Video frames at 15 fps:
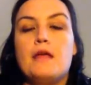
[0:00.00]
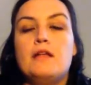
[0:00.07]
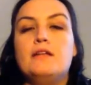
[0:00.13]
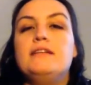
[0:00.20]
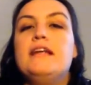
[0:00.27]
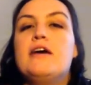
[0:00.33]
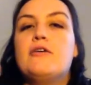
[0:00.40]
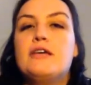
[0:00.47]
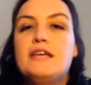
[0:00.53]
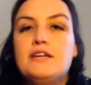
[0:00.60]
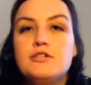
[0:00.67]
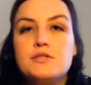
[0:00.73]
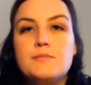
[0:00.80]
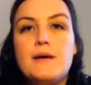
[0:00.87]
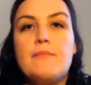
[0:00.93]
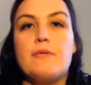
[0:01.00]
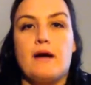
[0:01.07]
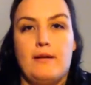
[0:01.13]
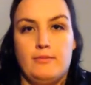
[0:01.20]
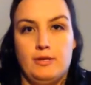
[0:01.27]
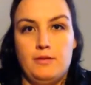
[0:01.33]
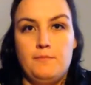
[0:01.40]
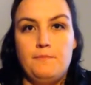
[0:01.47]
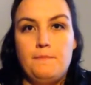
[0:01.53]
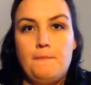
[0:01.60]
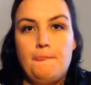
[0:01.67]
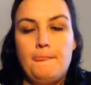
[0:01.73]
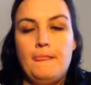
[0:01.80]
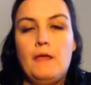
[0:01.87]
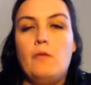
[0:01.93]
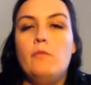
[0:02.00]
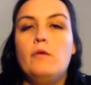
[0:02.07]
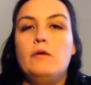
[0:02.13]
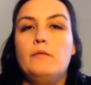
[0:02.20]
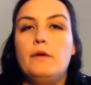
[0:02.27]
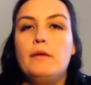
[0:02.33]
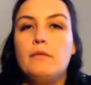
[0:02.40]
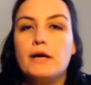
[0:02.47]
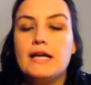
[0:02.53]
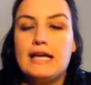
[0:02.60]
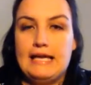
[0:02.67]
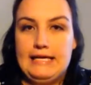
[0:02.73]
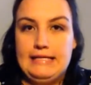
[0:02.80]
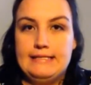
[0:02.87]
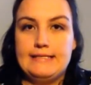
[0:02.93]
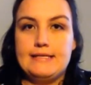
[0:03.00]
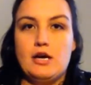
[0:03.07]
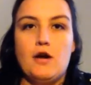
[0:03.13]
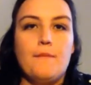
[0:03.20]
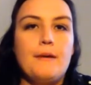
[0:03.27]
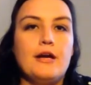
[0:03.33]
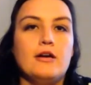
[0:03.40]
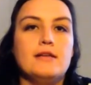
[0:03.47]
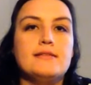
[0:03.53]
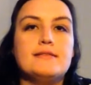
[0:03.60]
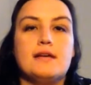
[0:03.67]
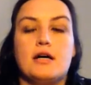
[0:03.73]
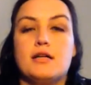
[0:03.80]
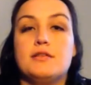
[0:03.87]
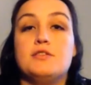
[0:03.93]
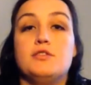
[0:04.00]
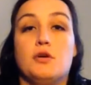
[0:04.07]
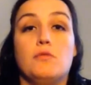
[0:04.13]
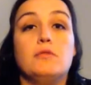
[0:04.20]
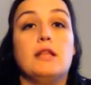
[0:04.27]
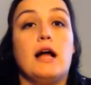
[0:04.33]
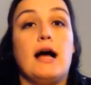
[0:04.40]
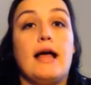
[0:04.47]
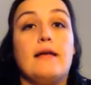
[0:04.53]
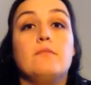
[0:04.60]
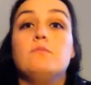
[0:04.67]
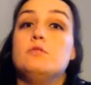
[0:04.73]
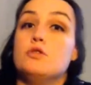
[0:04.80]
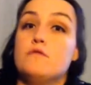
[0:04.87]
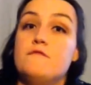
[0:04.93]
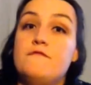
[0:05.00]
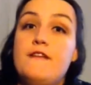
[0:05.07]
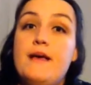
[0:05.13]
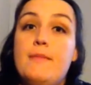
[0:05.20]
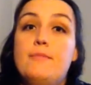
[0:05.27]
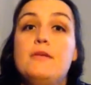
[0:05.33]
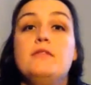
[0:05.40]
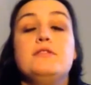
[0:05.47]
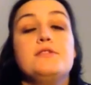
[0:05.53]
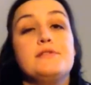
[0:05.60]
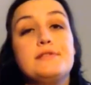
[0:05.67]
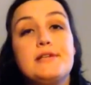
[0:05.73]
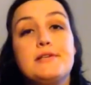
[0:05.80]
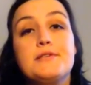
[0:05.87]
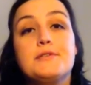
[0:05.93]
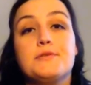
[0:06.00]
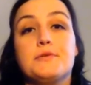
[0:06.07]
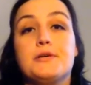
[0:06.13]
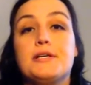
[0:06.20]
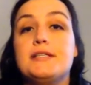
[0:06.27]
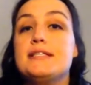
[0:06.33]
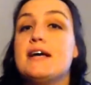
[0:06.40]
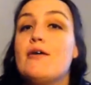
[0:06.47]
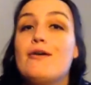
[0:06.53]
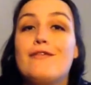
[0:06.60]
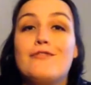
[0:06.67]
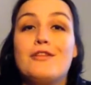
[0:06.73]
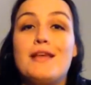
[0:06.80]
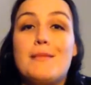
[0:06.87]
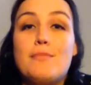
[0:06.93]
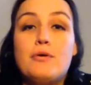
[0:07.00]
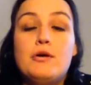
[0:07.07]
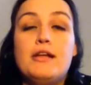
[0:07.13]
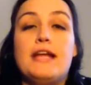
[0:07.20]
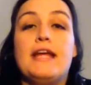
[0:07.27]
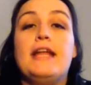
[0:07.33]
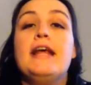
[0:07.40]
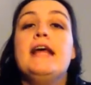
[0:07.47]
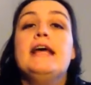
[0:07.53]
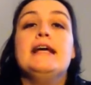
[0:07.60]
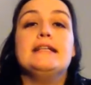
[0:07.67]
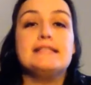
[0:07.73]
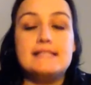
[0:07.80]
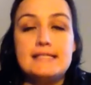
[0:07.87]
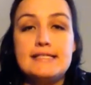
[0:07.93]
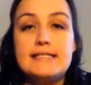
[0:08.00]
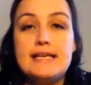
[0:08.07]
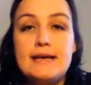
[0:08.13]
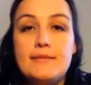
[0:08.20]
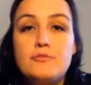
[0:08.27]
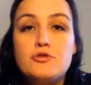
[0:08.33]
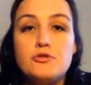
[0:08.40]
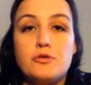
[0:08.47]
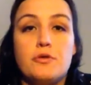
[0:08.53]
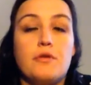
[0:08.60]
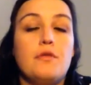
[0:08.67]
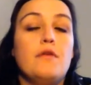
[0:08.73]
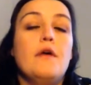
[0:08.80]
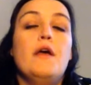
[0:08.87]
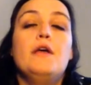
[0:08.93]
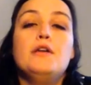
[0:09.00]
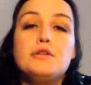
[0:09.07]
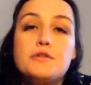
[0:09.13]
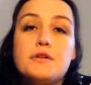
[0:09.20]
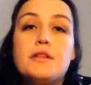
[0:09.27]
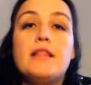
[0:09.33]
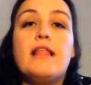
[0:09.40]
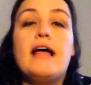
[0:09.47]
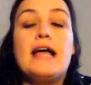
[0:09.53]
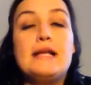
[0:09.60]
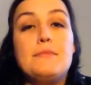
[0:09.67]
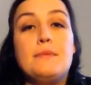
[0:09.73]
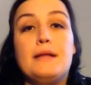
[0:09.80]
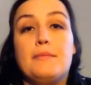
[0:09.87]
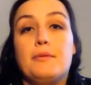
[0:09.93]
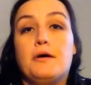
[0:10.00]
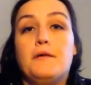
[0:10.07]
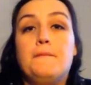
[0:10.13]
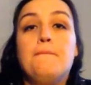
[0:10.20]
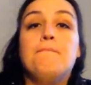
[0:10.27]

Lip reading: Now here's my problem. When we were kids, our parents taught us don't lie, don't fib, don't tell stories. However they put it, it's the same truth. You shouldn't lie to people.